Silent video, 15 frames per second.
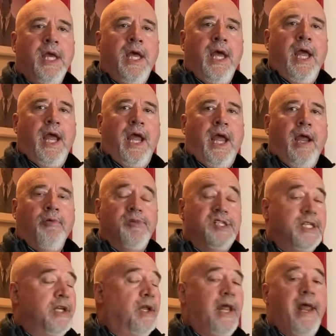And we
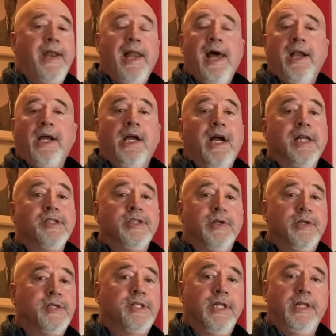still had a lot of
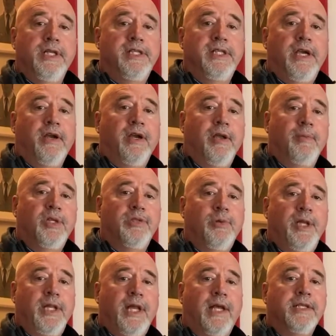concerts in this area between
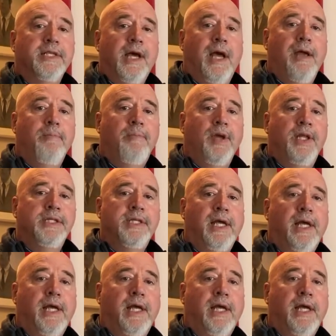that time, but